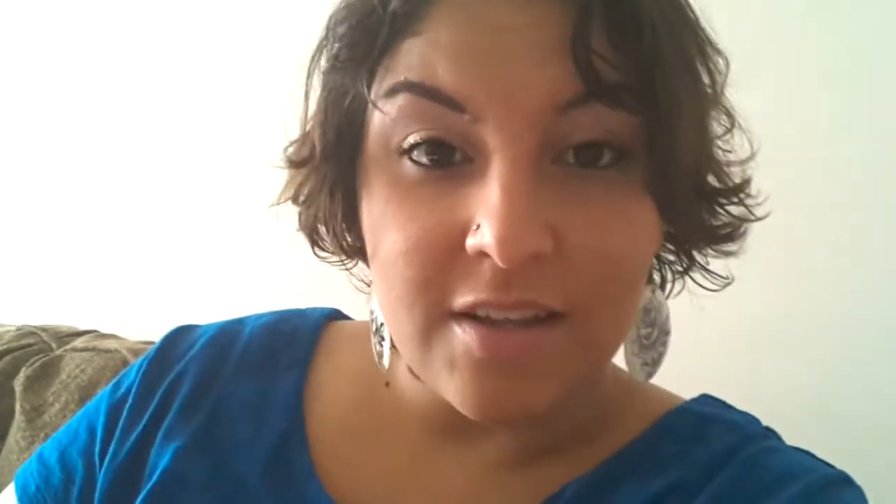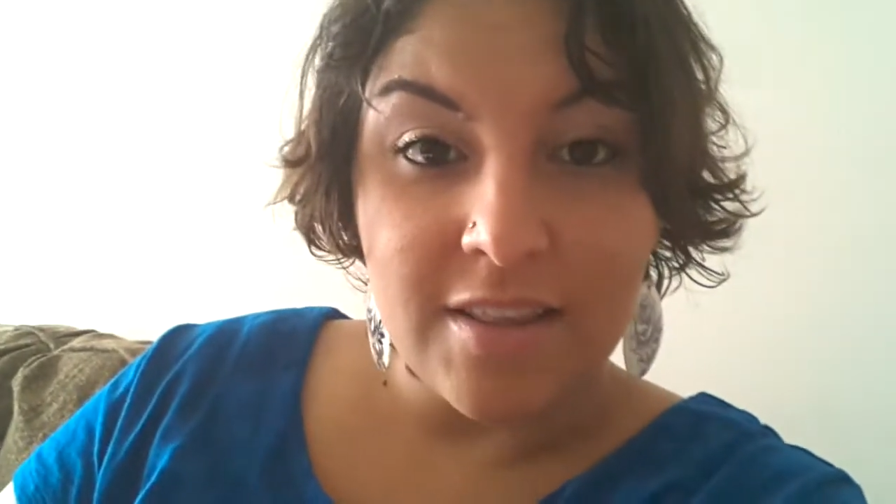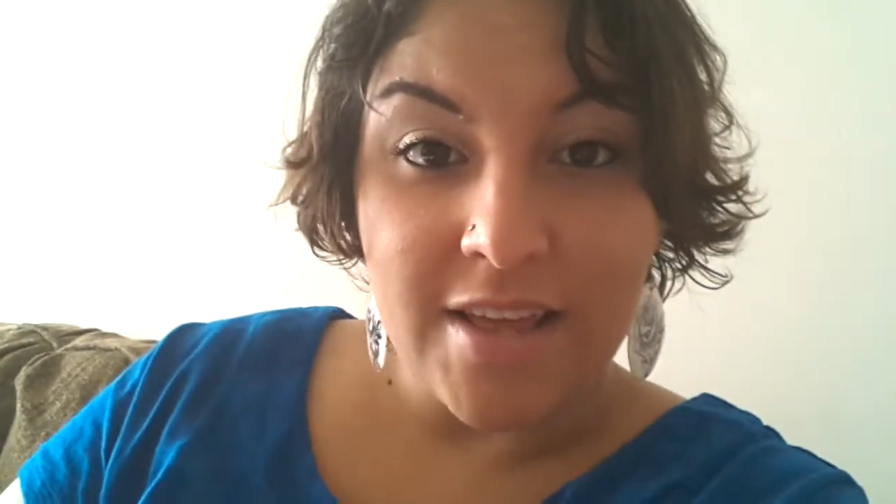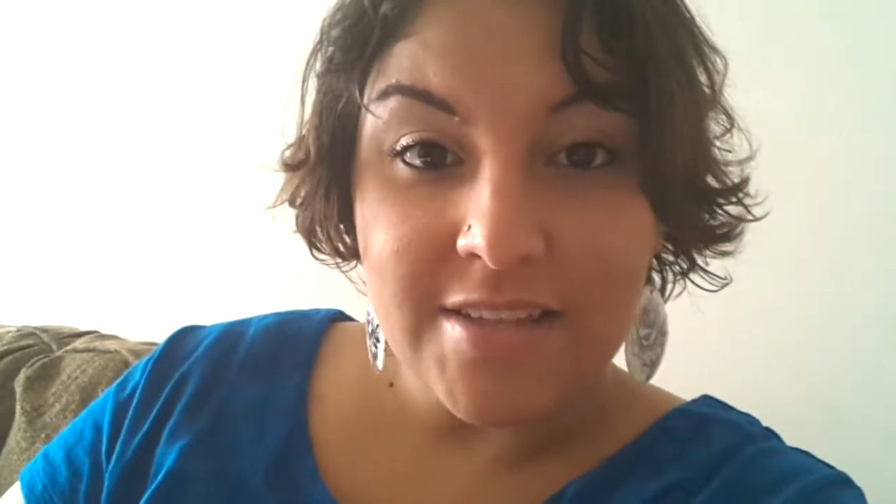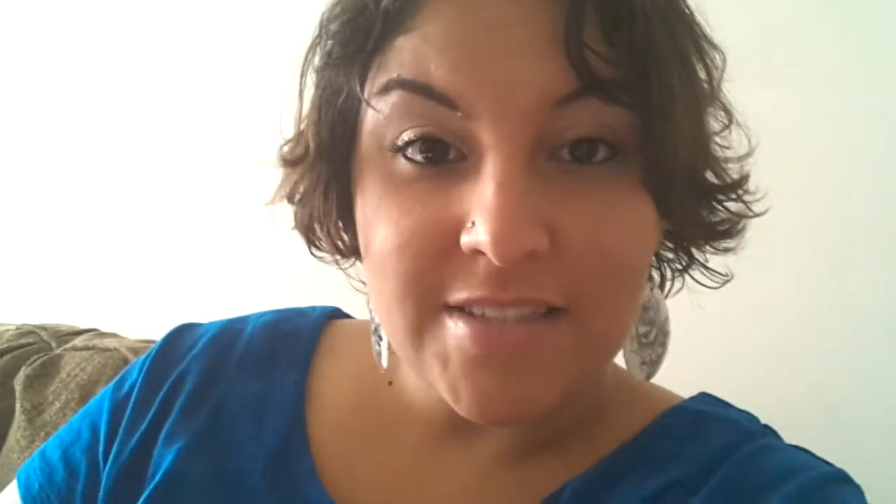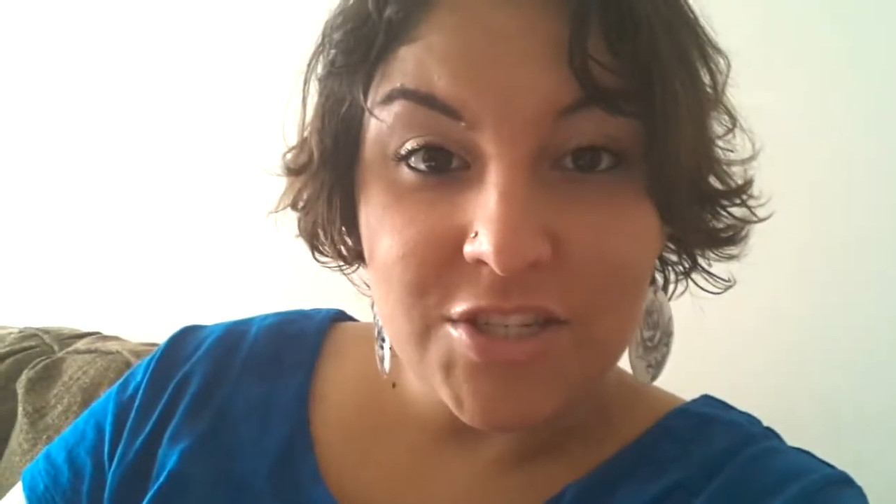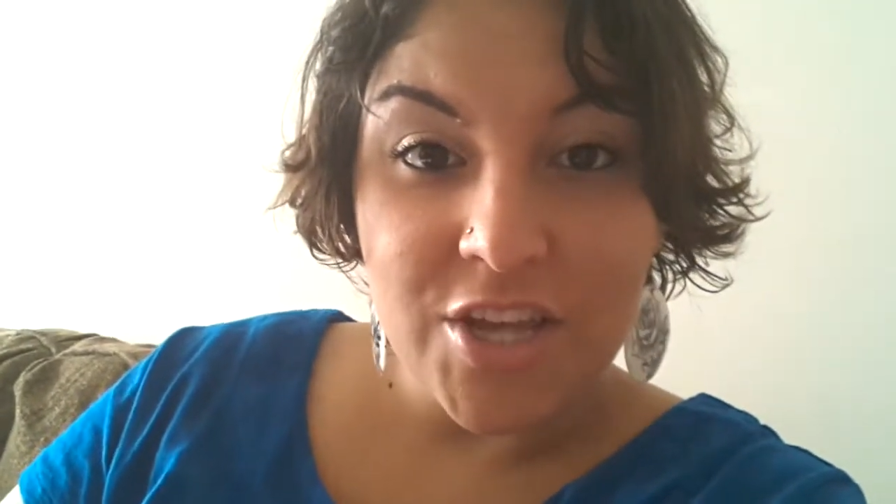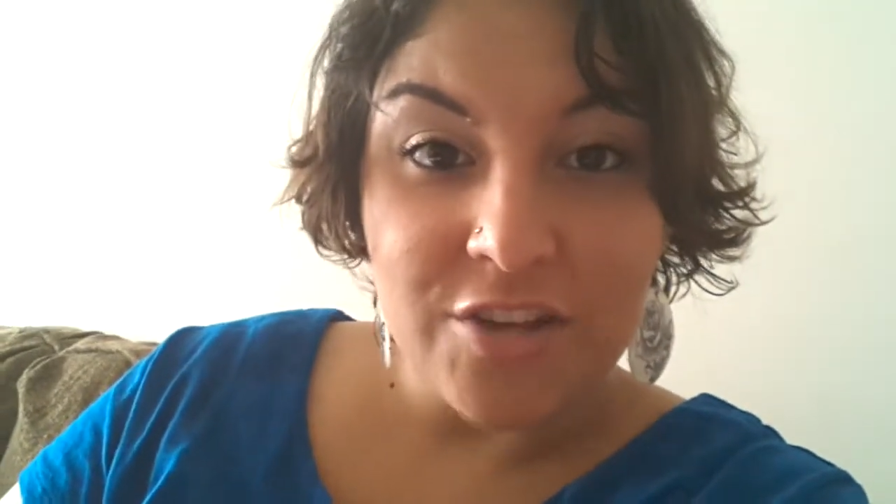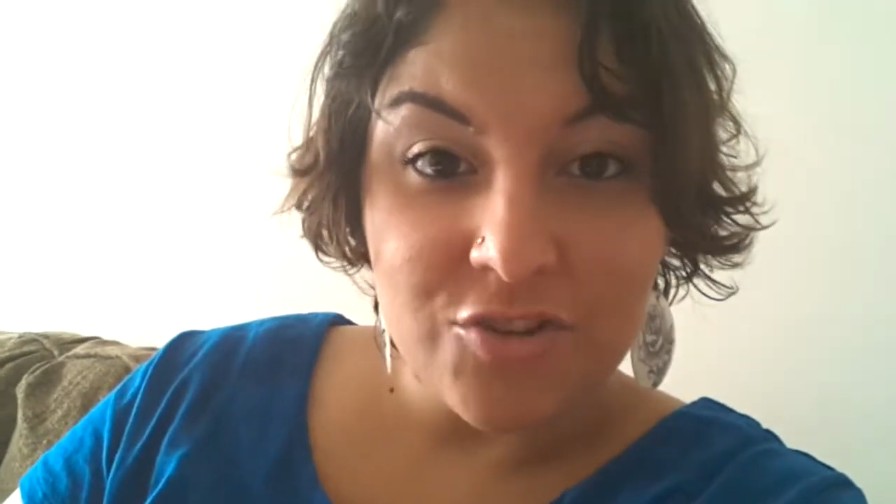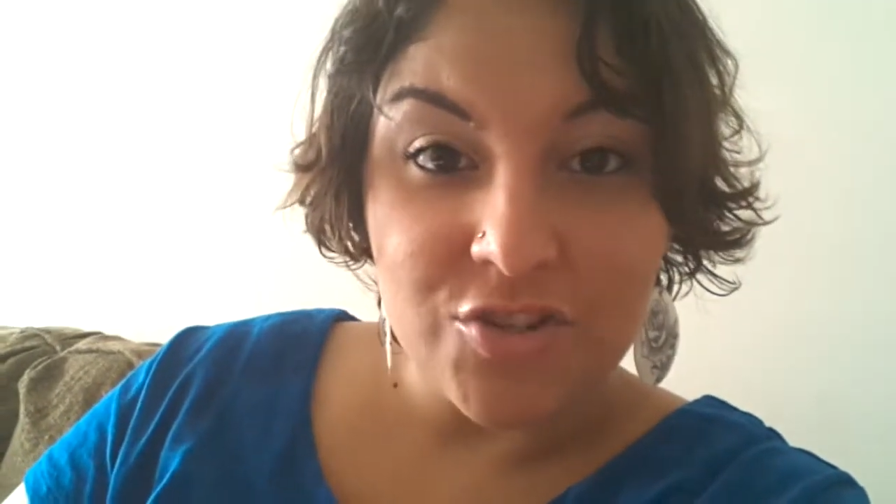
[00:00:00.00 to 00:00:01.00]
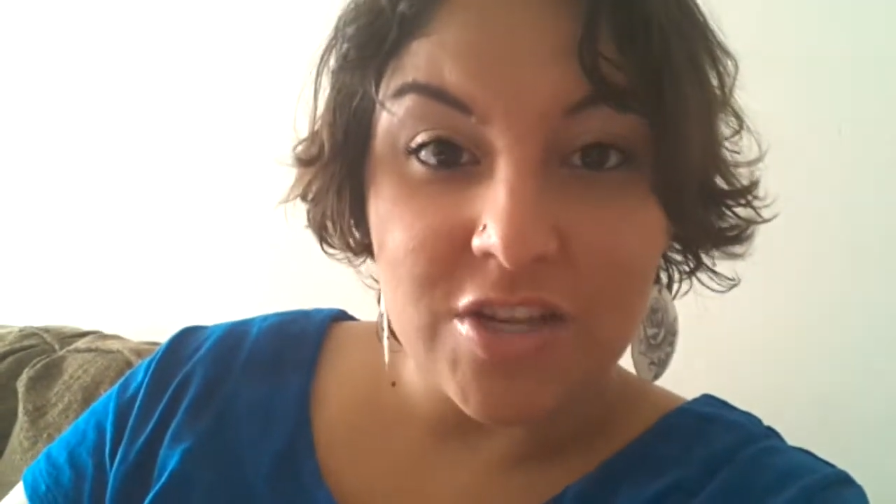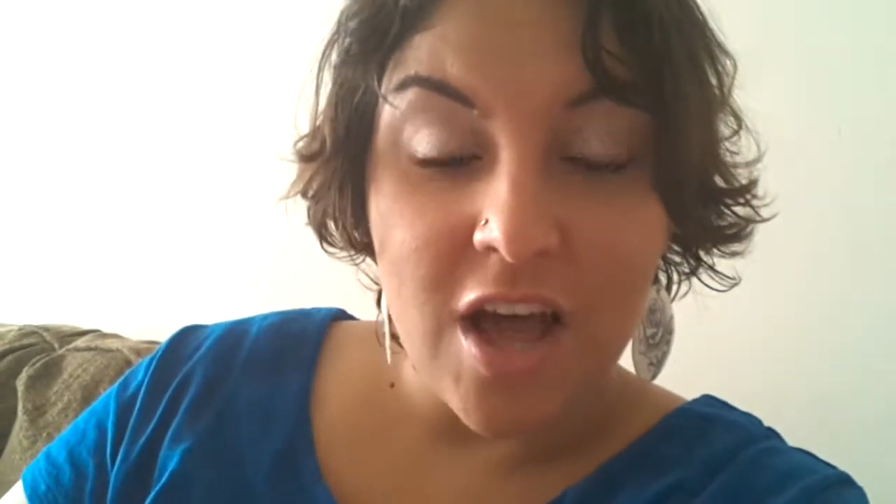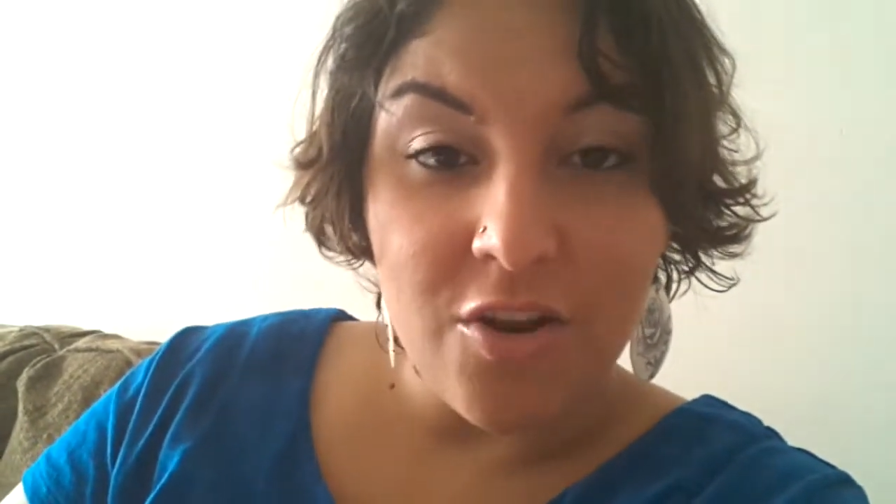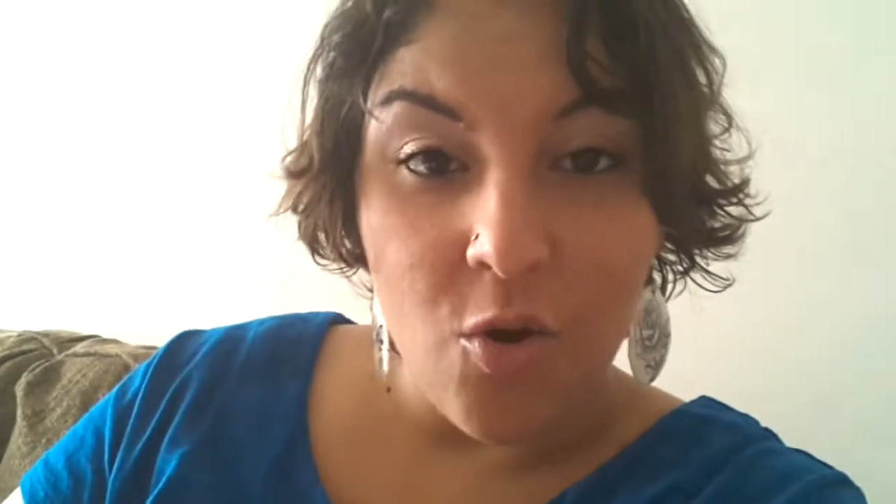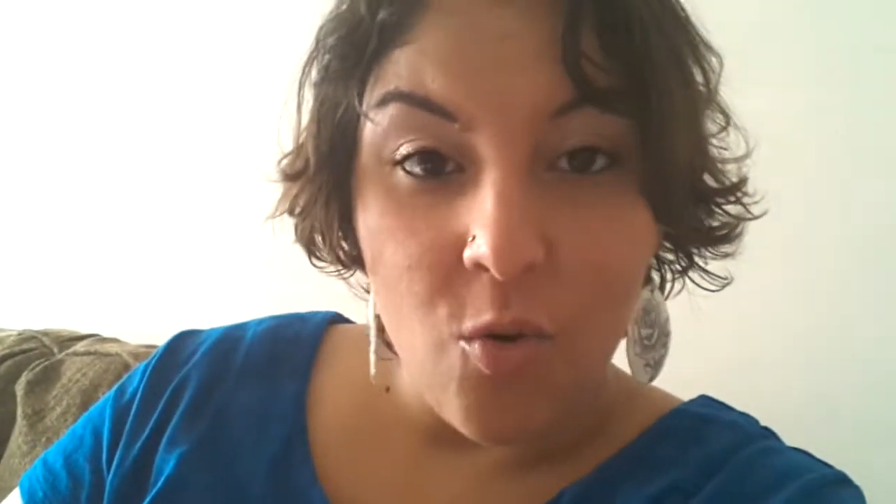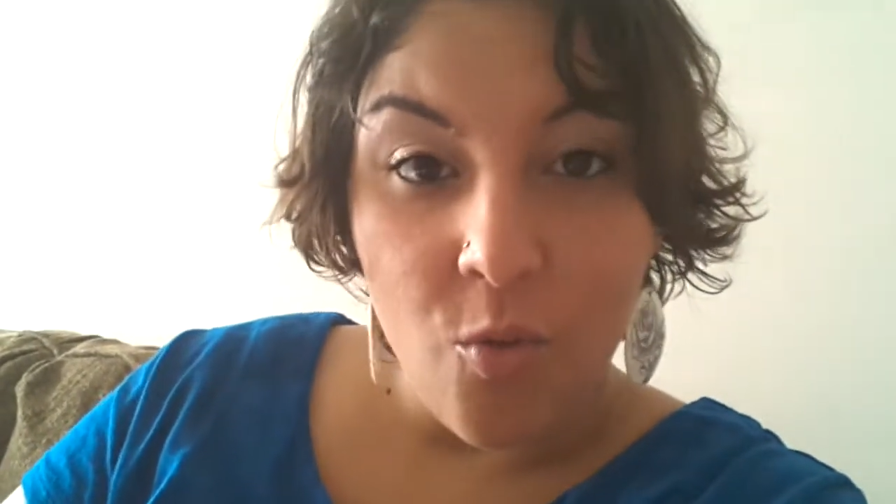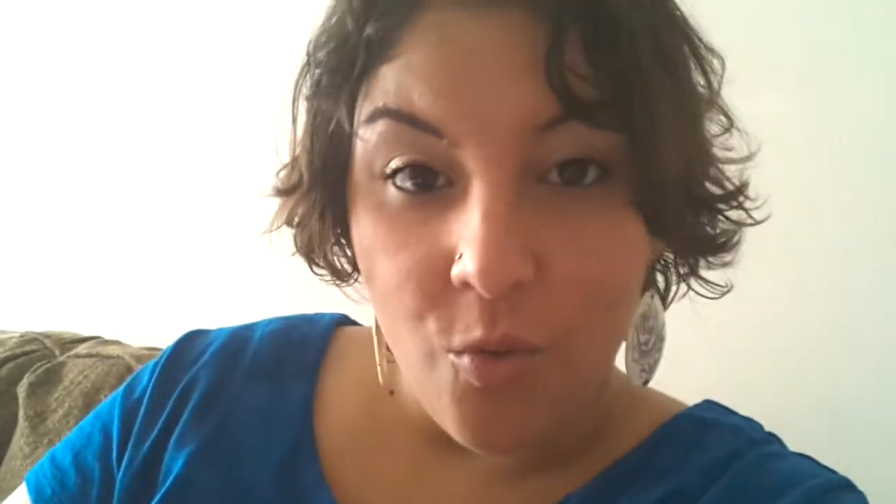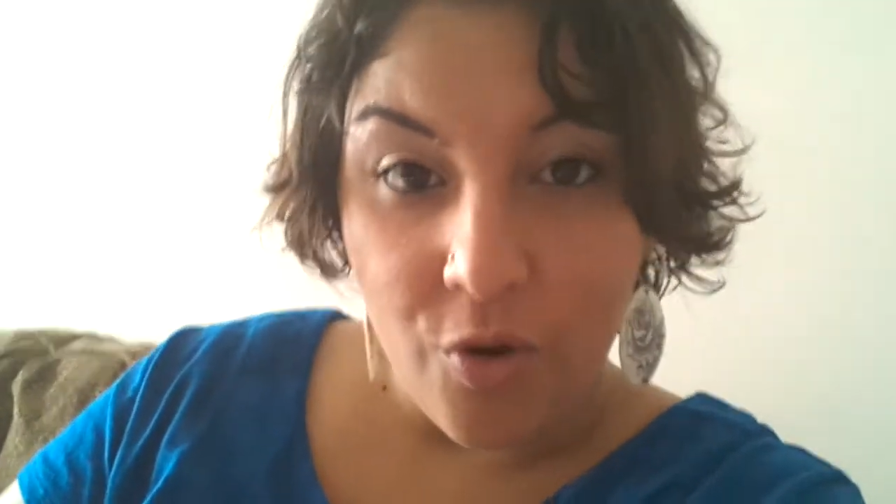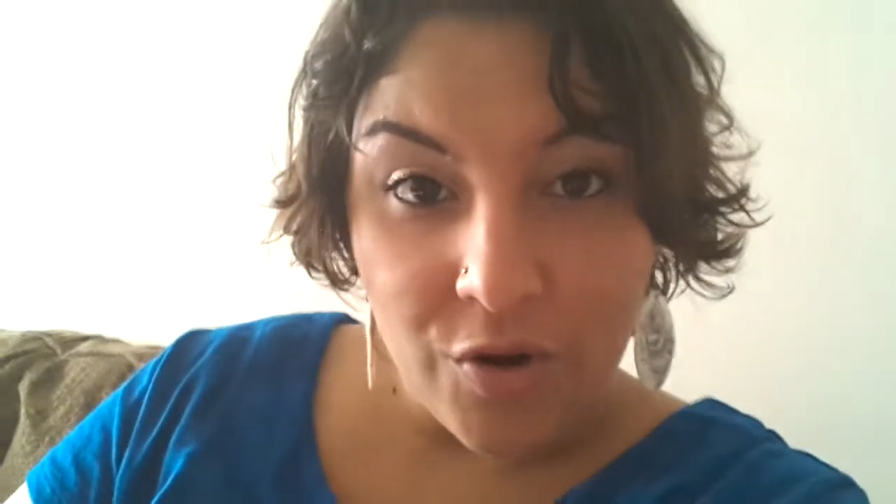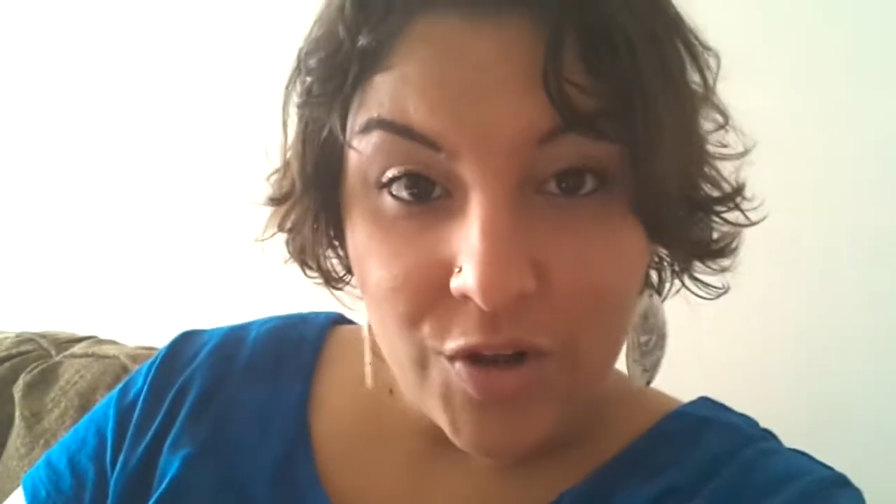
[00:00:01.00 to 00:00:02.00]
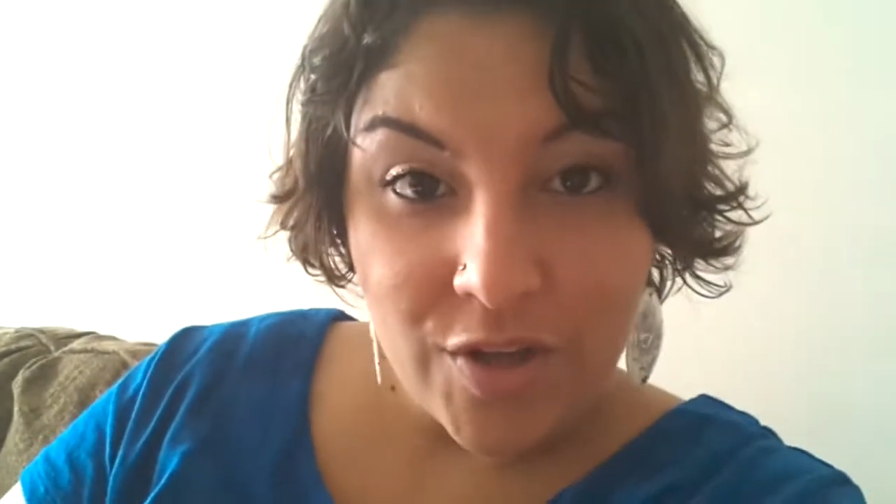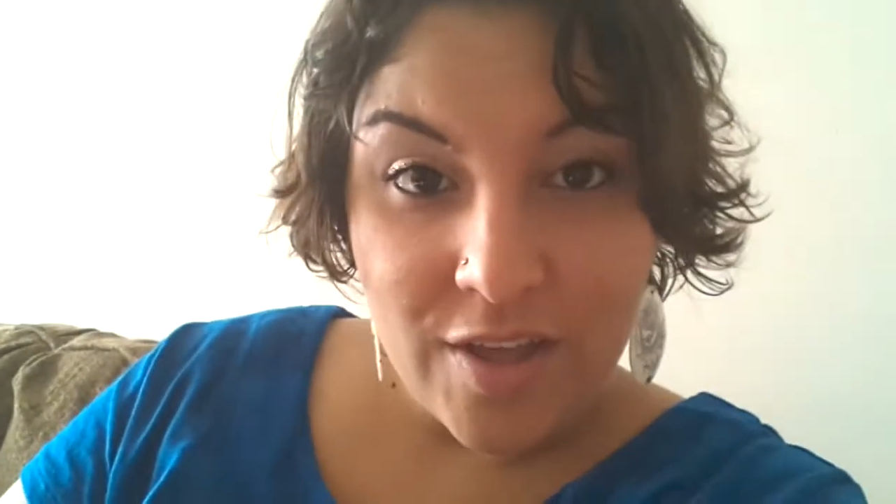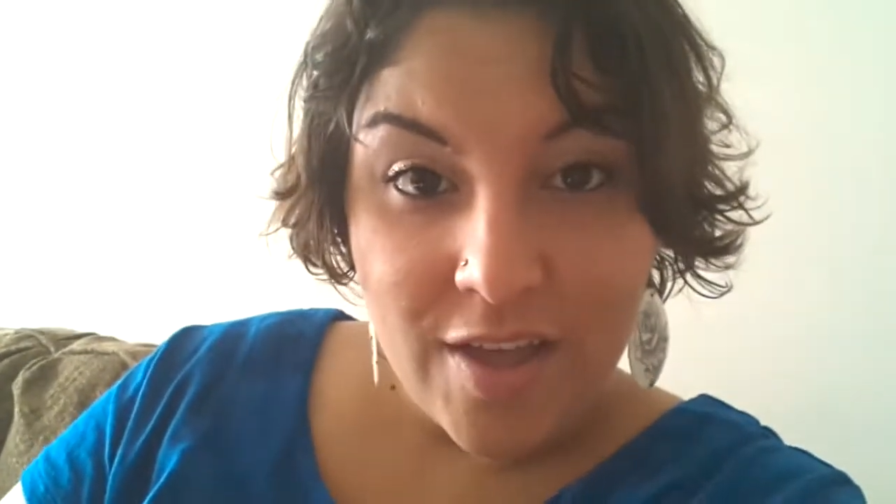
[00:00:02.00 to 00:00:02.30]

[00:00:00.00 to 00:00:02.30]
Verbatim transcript: legacychangers.org